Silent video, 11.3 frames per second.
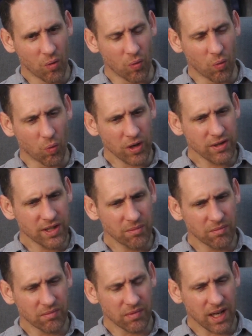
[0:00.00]
What are
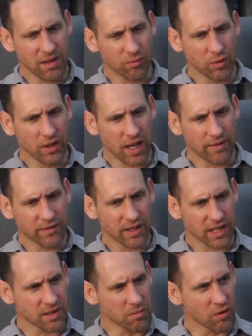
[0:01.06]
some kind of real life
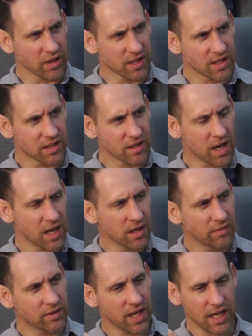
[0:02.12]
testimonies, not
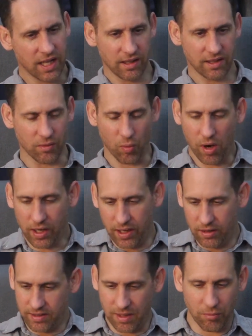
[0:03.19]
of
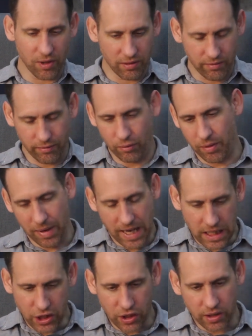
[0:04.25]
walking someone through the
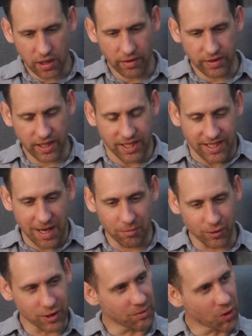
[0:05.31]
pages of a
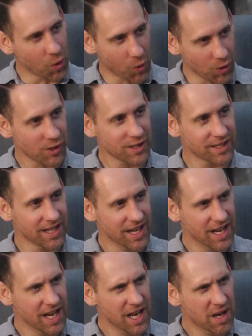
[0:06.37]
discipleship course,
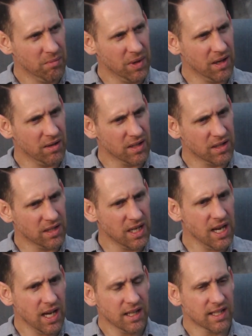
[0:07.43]
but
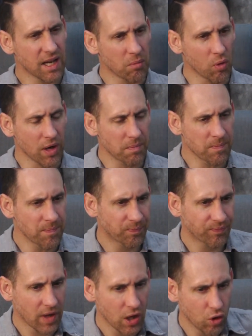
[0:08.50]
seeing someone
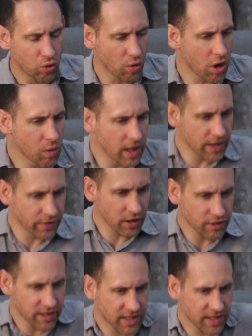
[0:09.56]
grow in their